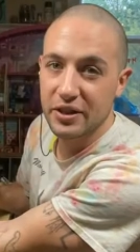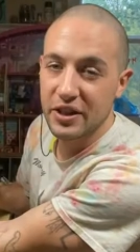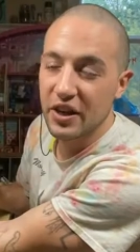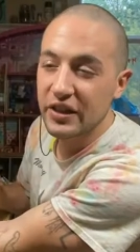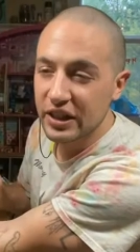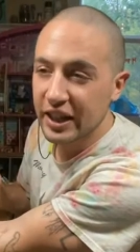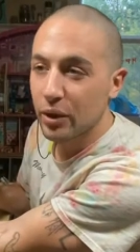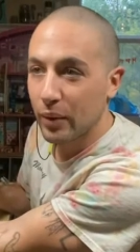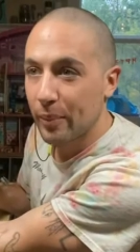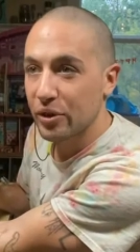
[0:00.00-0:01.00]
a clean
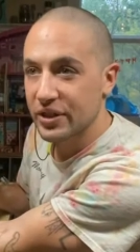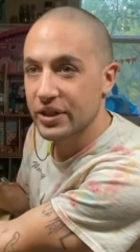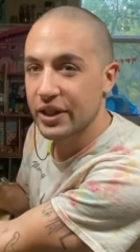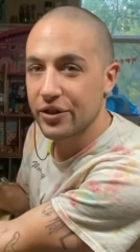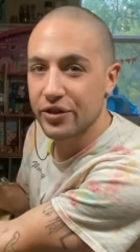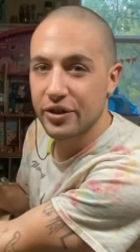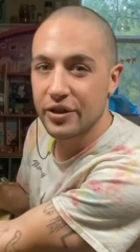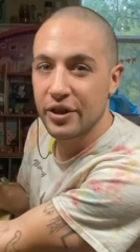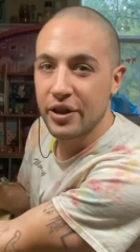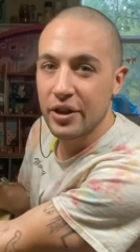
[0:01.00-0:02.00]
representation
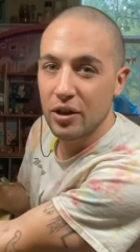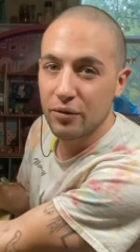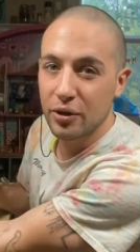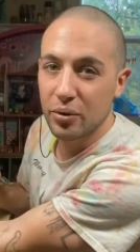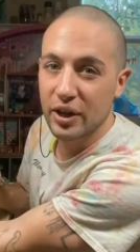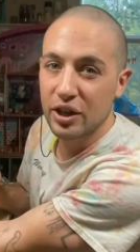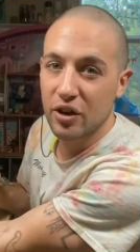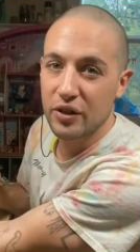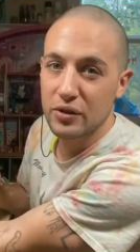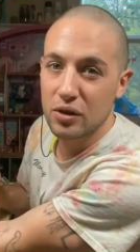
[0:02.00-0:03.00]
of the Great
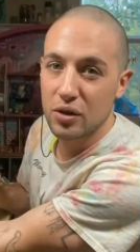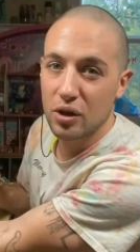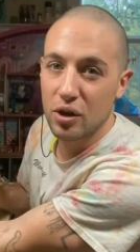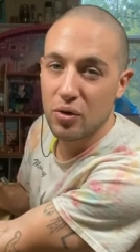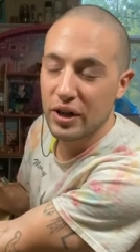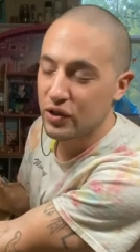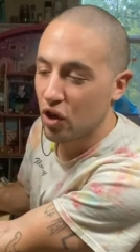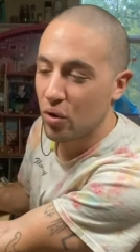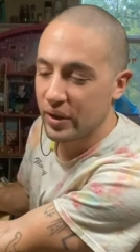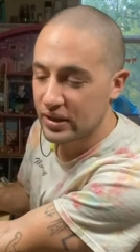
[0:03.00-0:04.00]
Khan's logo, it's
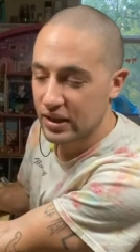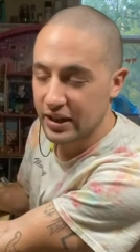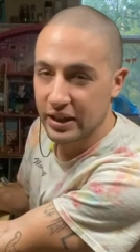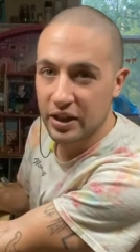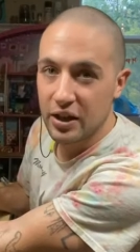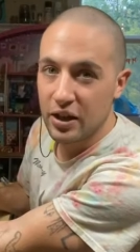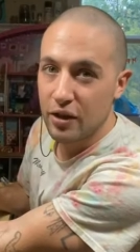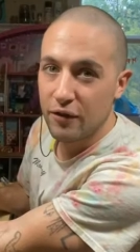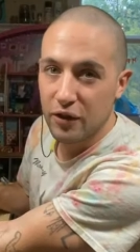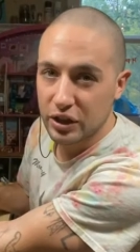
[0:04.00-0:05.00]
always like
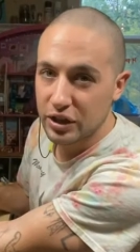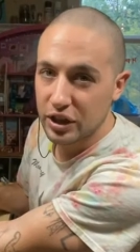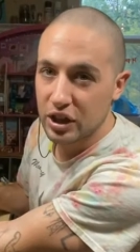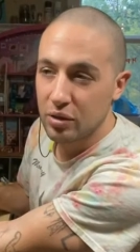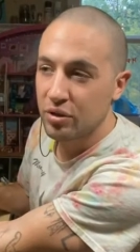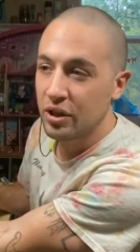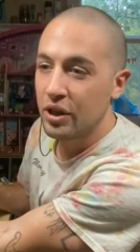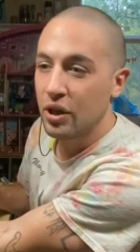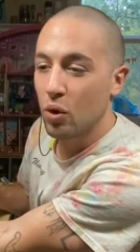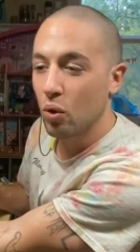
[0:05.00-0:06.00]
fucked up
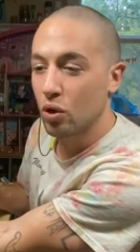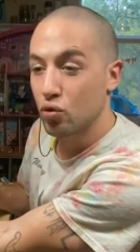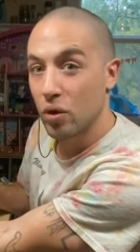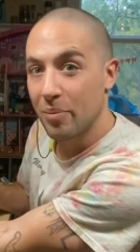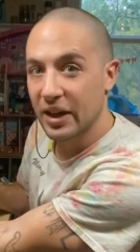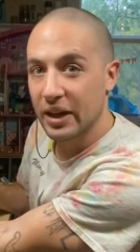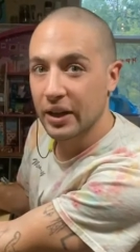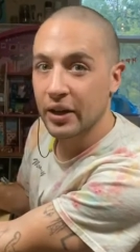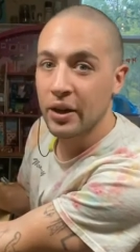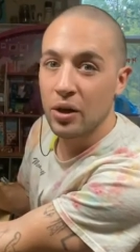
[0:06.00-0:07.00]
or dripping
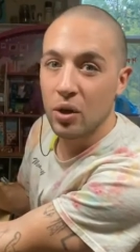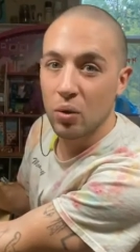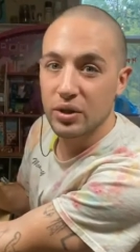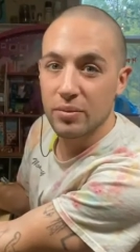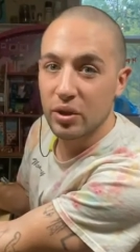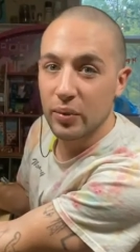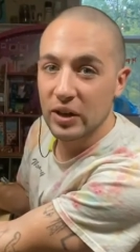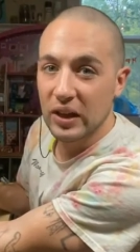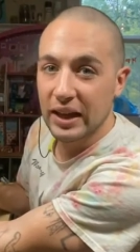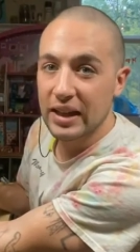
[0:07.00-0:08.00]
or something weird
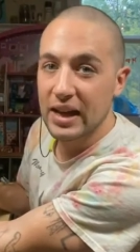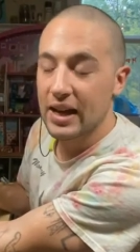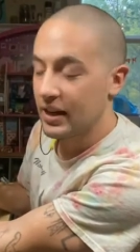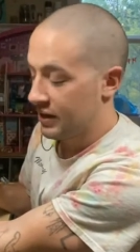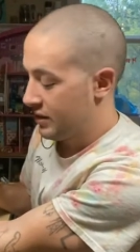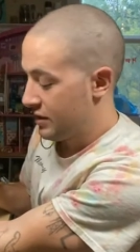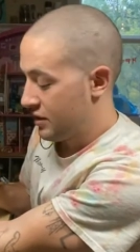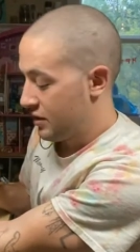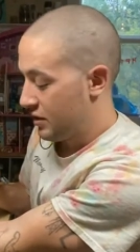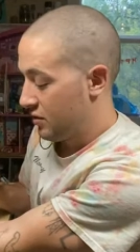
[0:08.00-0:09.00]
like that.
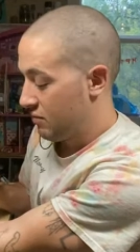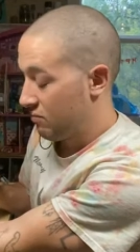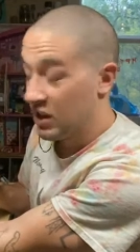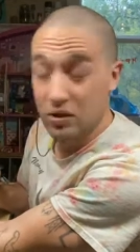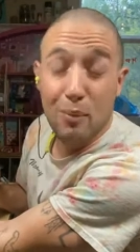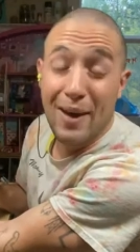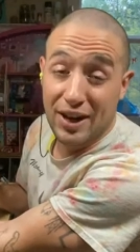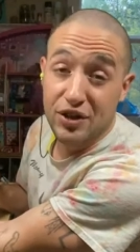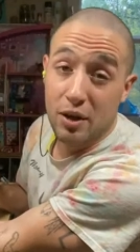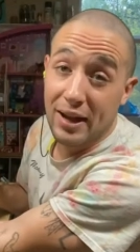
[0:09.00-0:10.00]
This will match
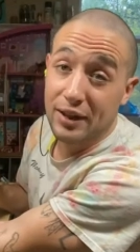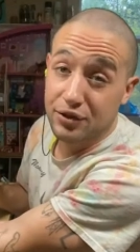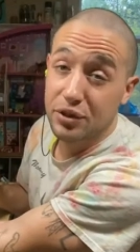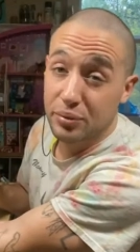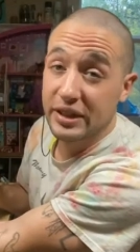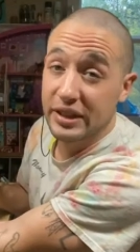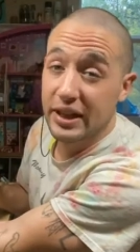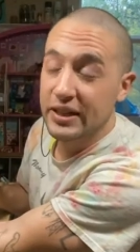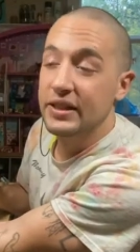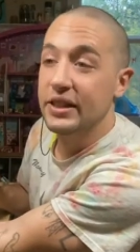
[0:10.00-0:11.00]
up actually really
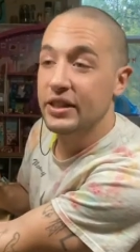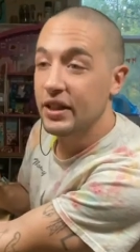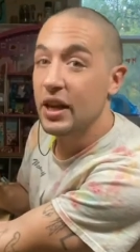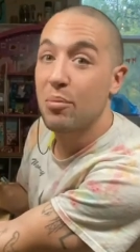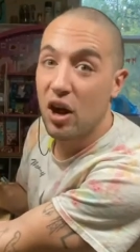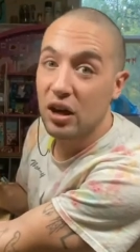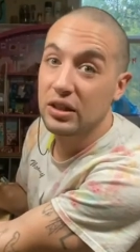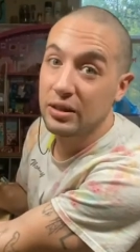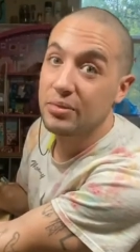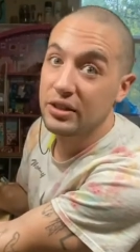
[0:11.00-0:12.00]
nicely to the
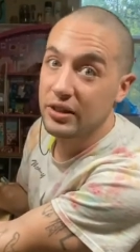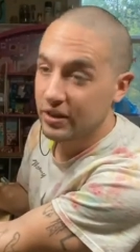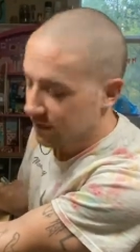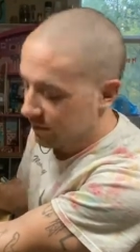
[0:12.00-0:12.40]
apocalypse look.